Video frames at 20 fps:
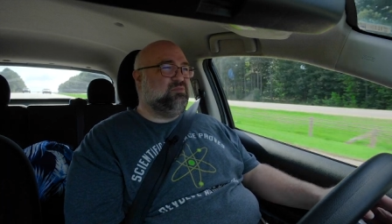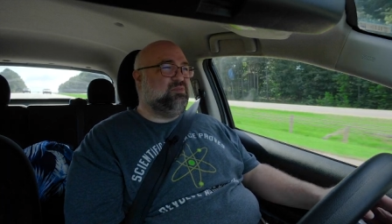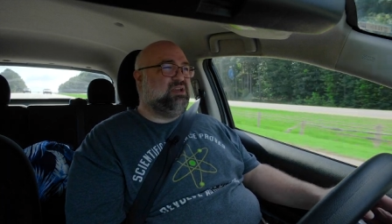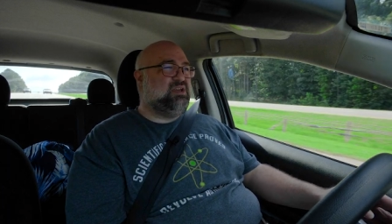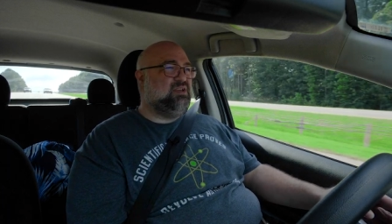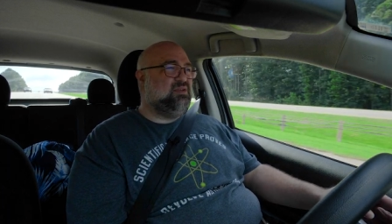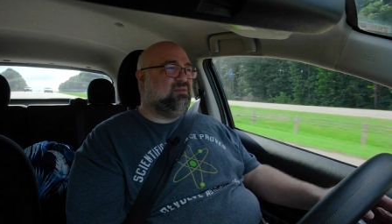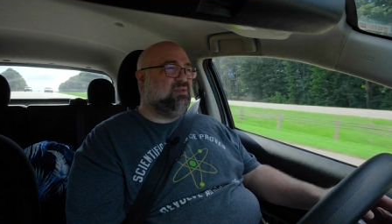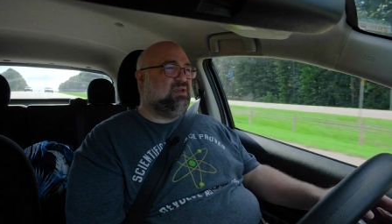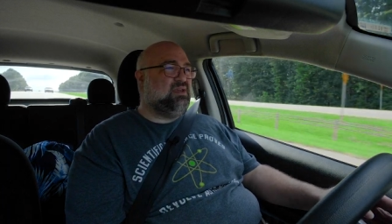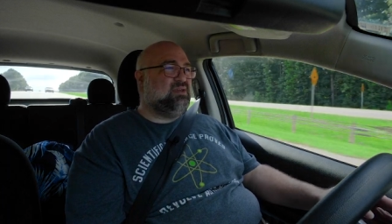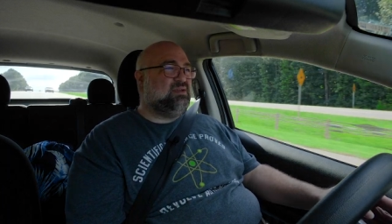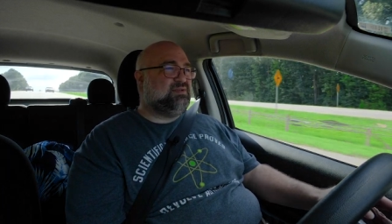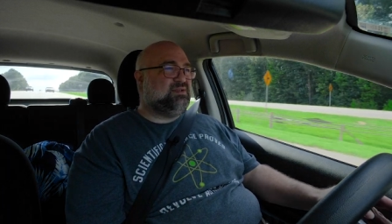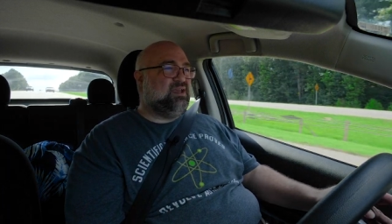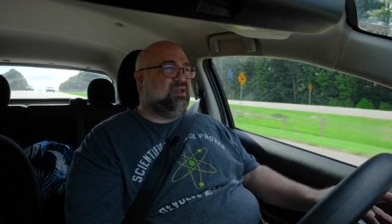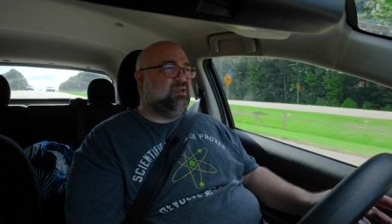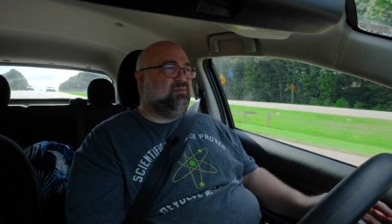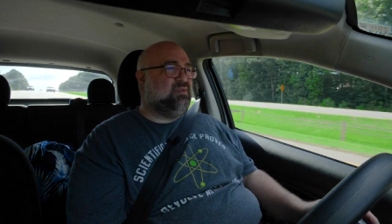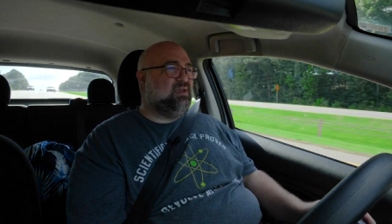to be
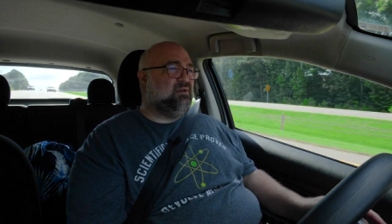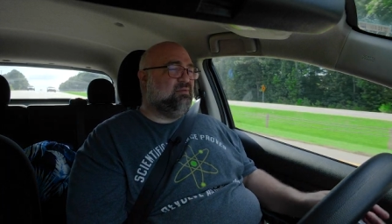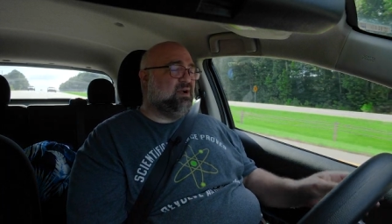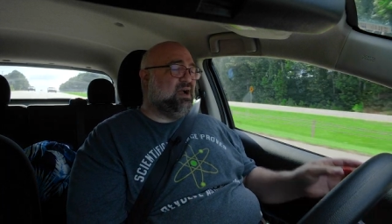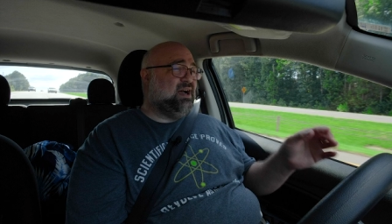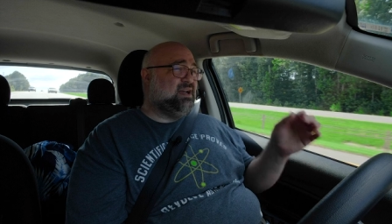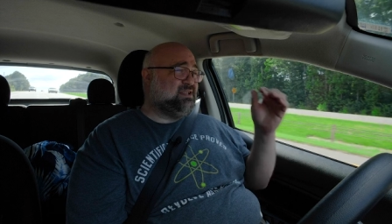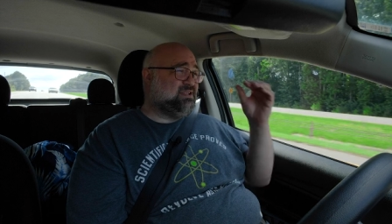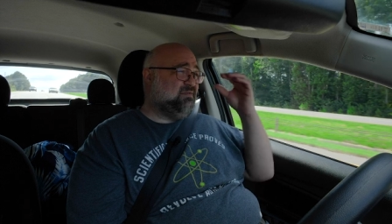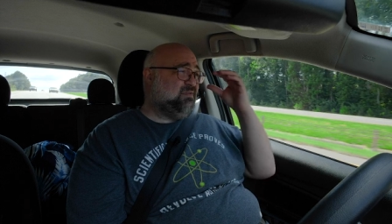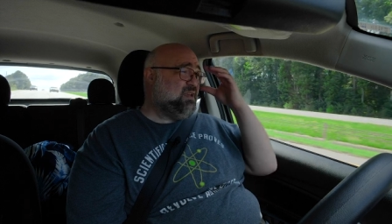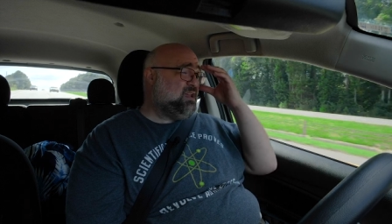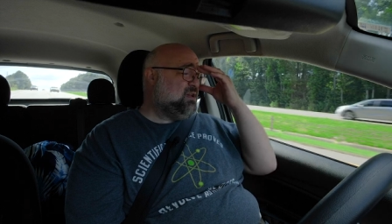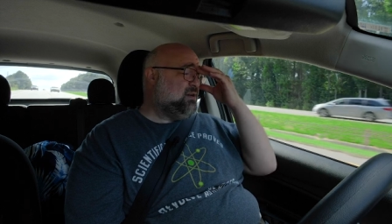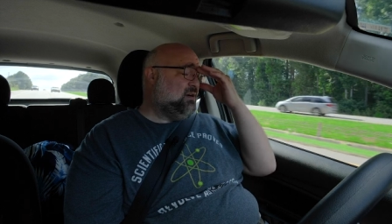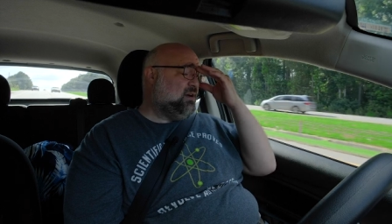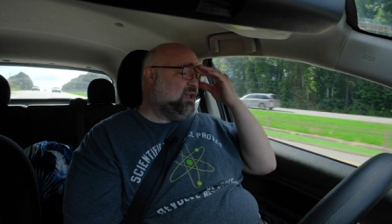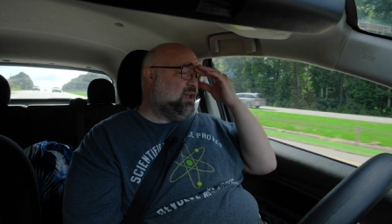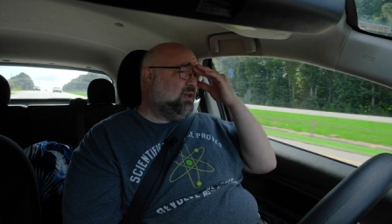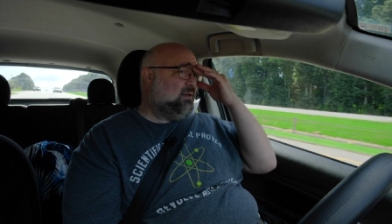the rise of the
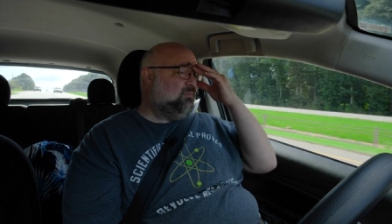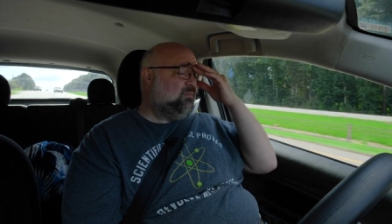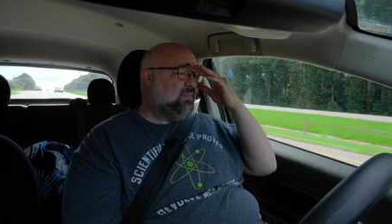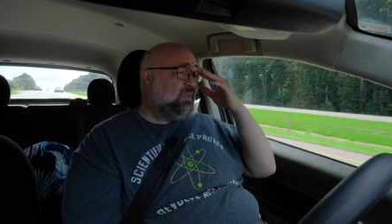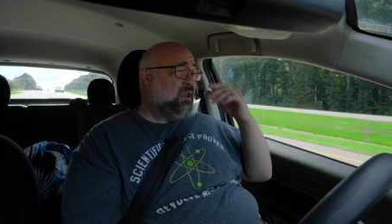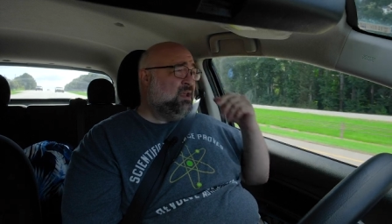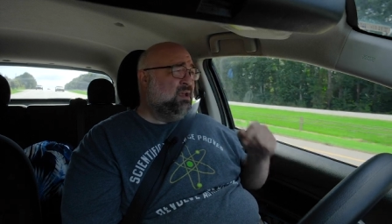internet.